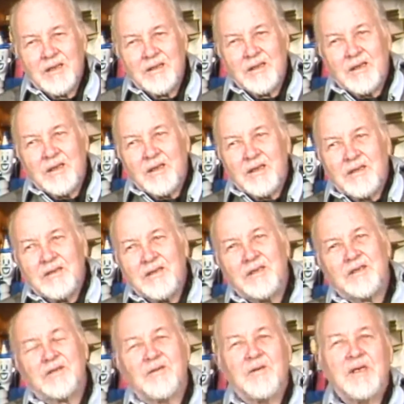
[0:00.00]
In
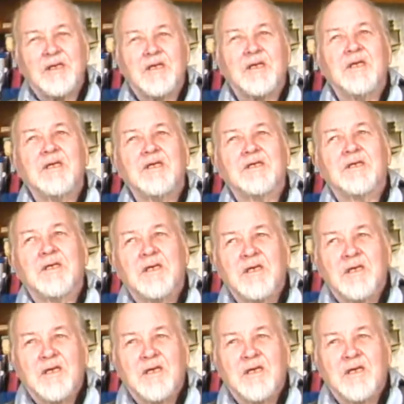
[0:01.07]
the 20s,